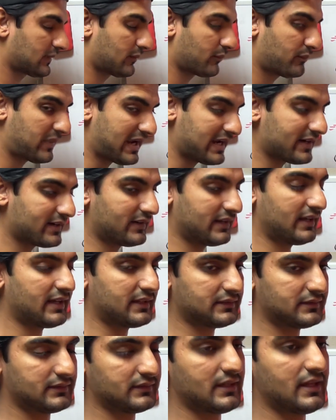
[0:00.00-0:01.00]

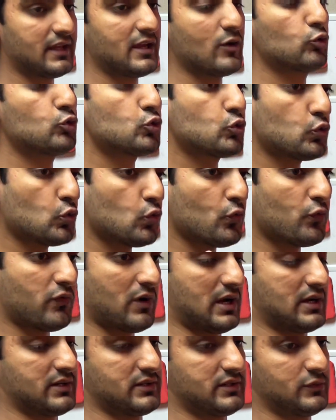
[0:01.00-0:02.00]
pancreas have two
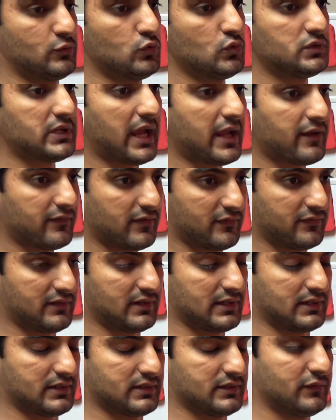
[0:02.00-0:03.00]
type of
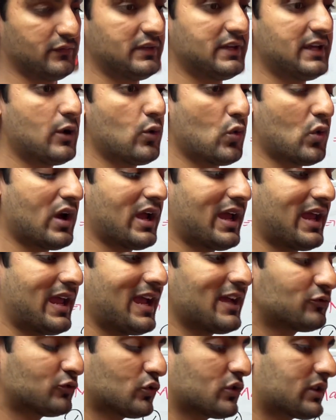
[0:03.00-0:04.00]
function. We have
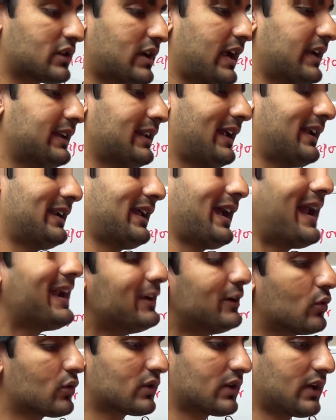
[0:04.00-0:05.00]
exocrine and
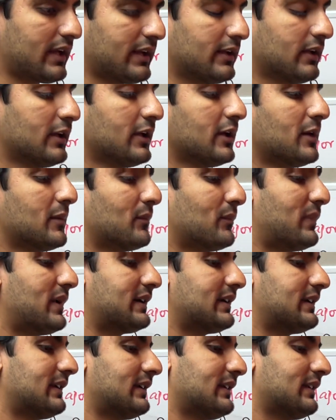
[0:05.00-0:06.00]
endocrine, but
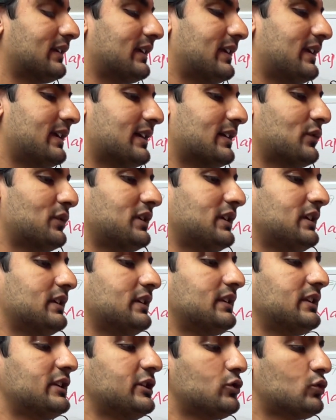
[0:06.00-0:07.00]
here we
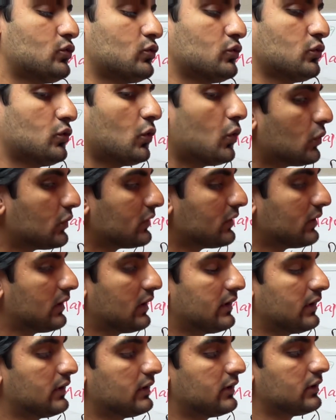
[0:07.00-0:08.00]
need to know
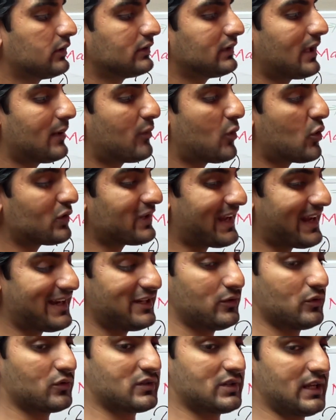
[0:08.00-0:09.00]
about
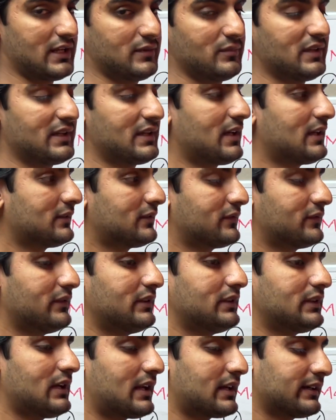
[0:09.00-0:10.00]
endocrine because
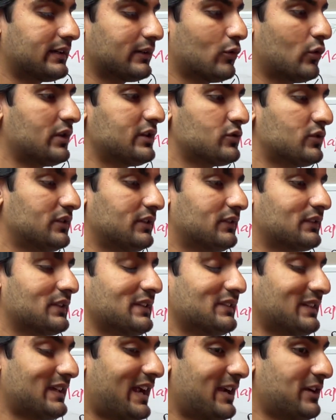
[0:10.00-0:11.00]
we are going to
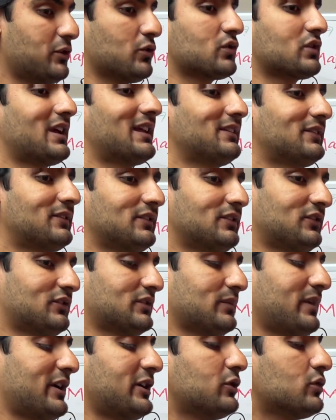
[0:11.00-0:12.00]
discuss endocrine
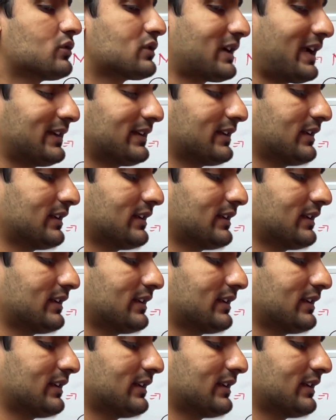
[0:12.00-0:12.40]
system, endocrine